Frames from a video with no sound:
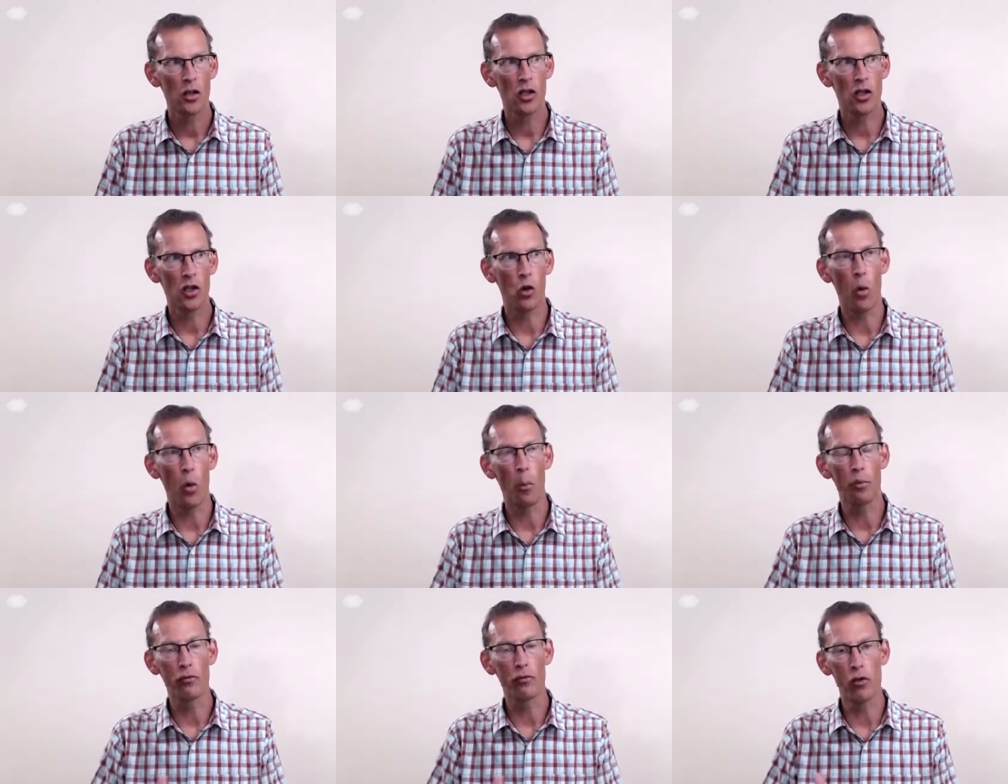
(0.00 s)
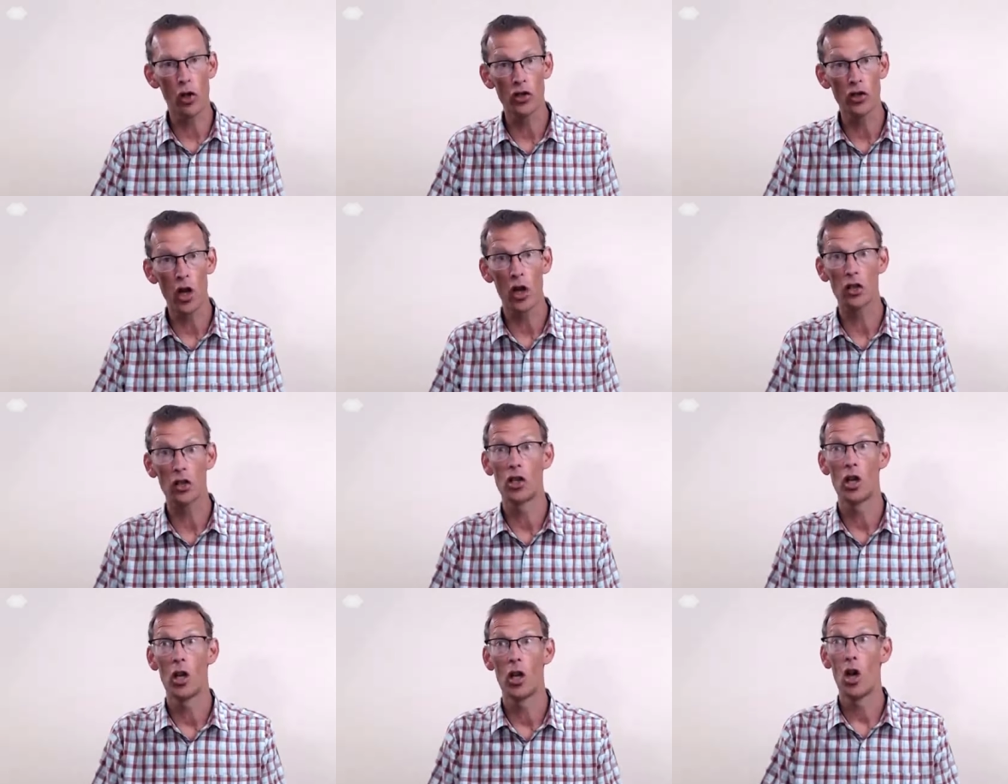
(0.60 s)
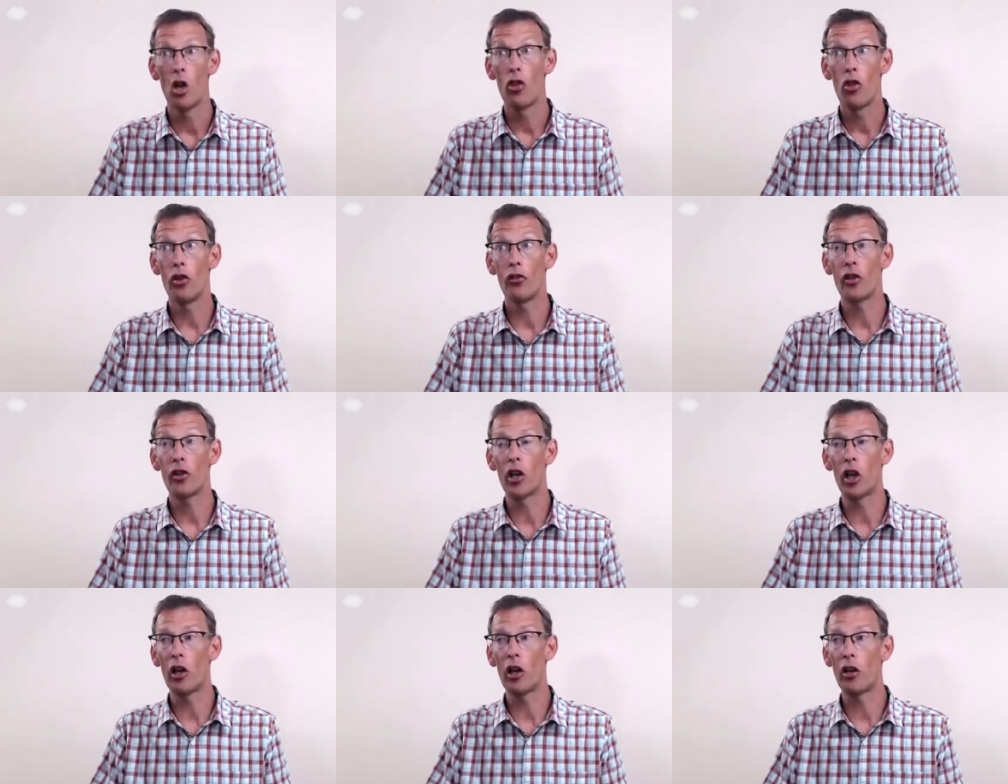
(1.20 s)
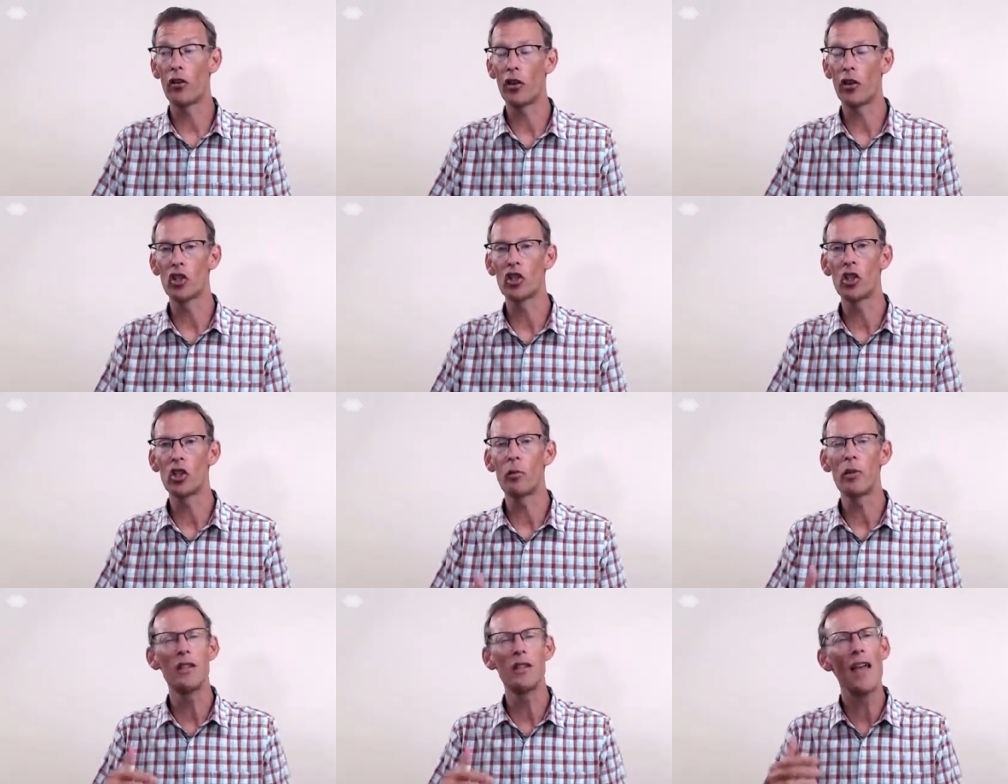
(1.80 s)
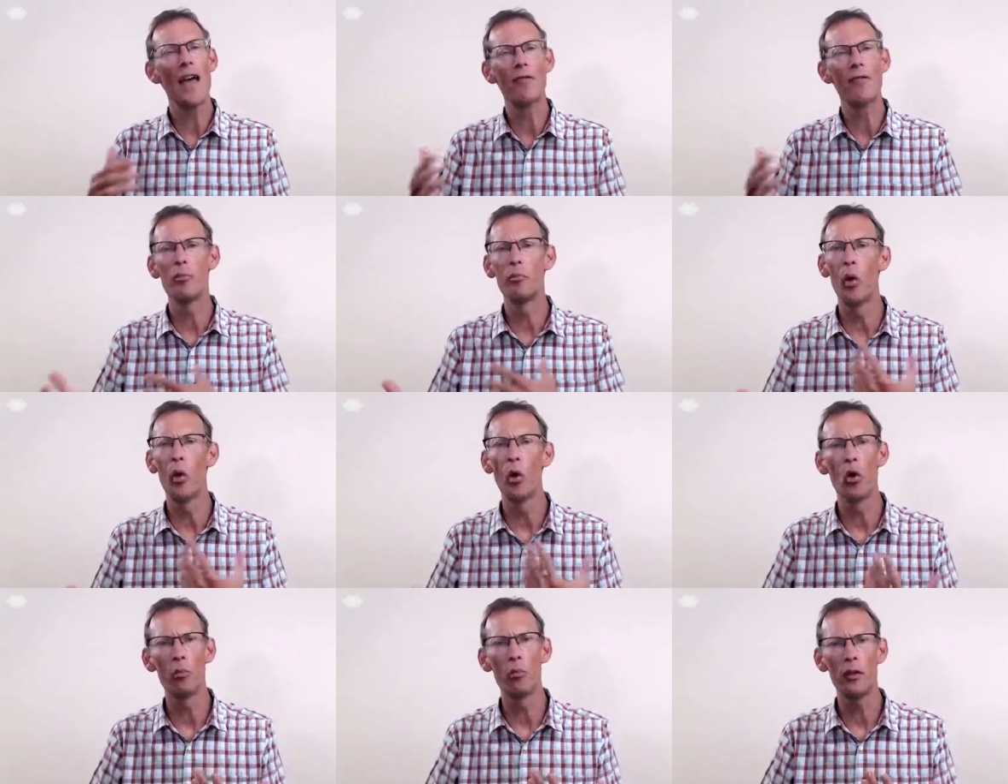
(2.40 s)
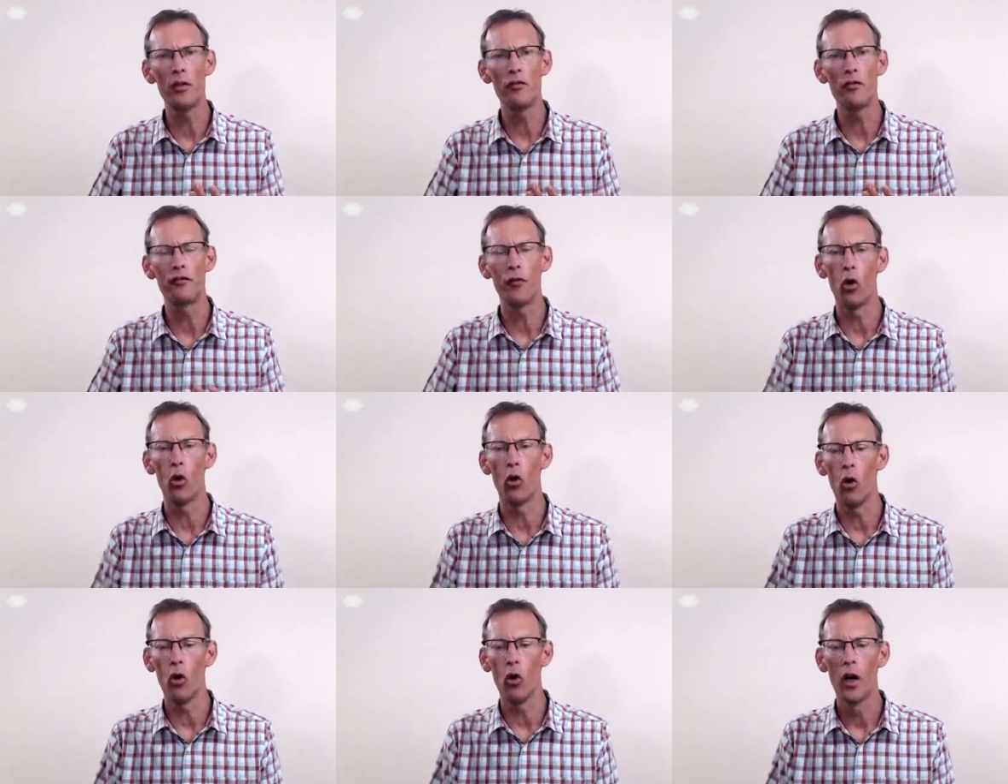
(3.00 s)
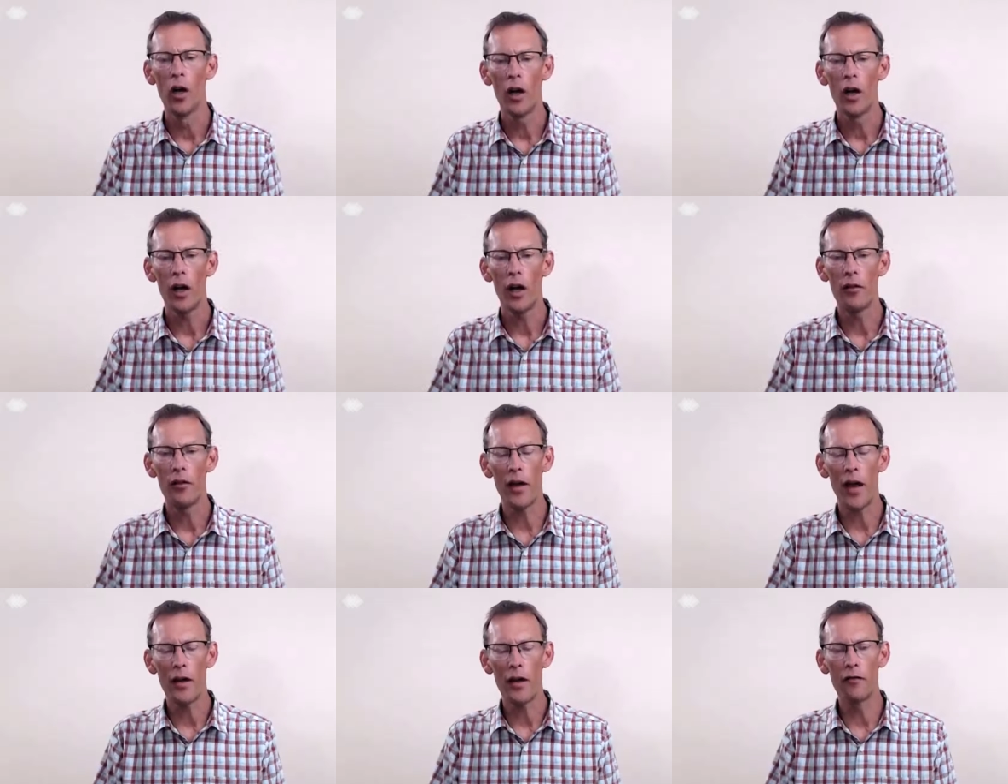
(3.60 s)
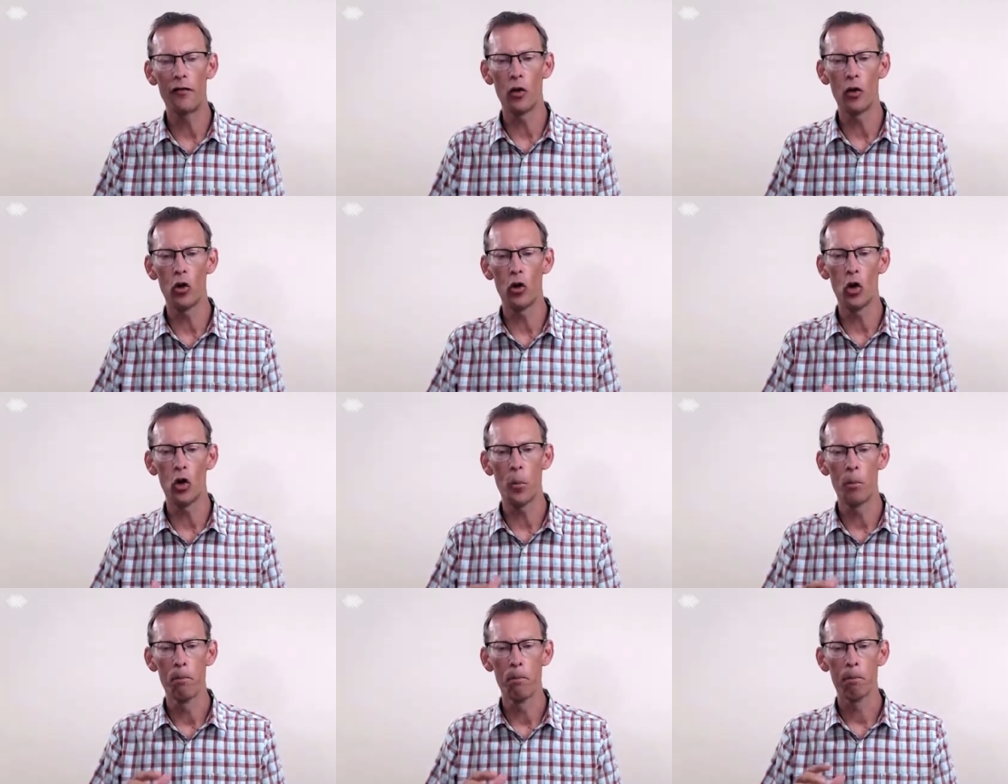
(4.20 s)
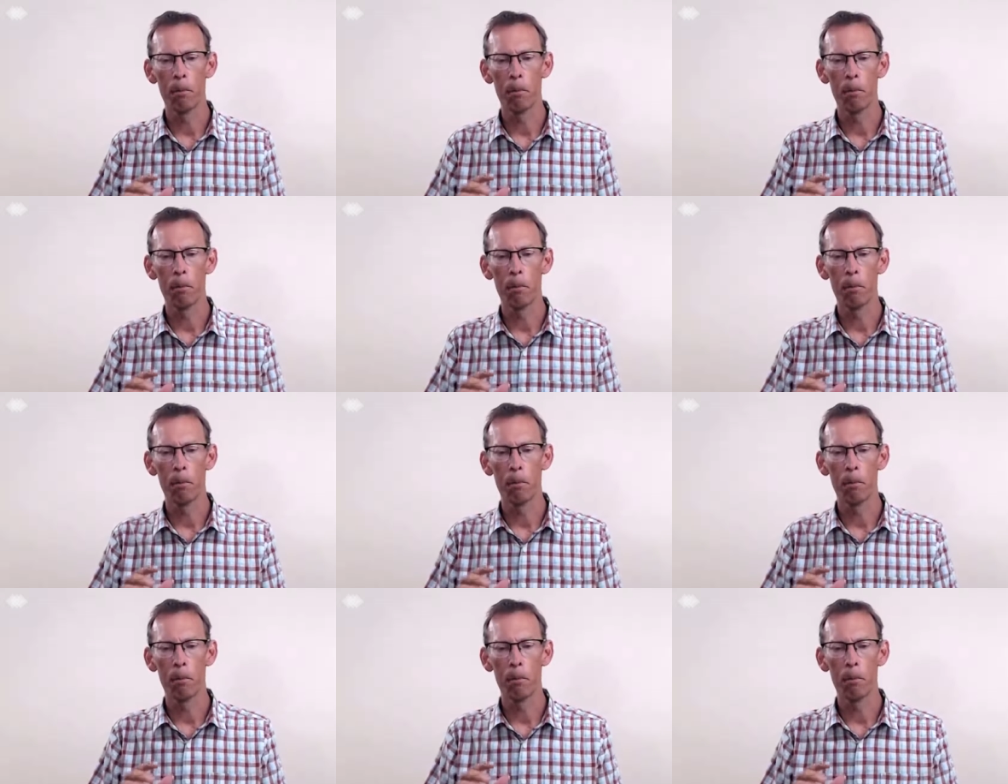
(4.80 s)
or product that, the, that someone's never bought before, and therefore